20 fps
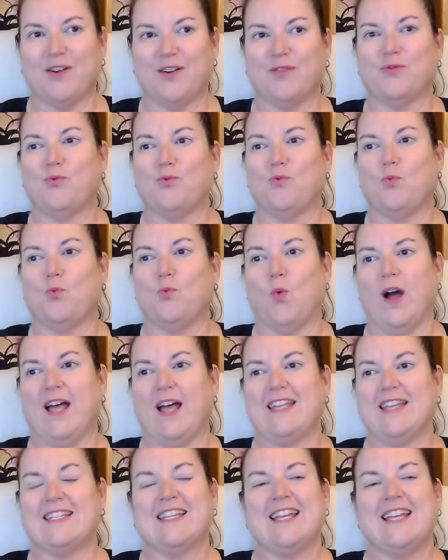of
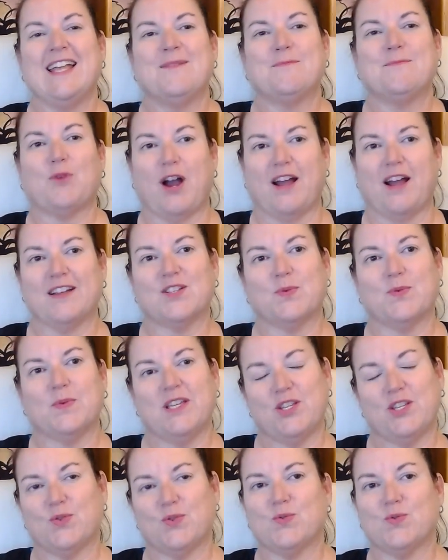what products
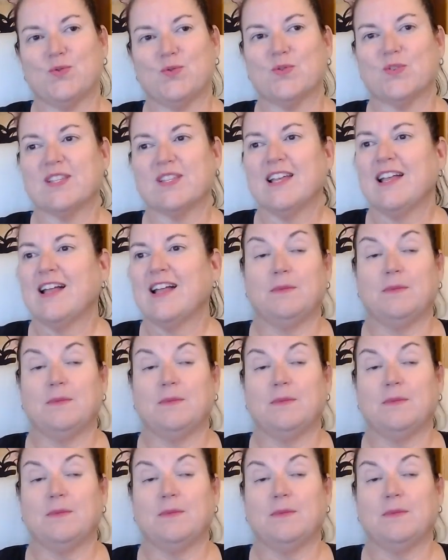we use,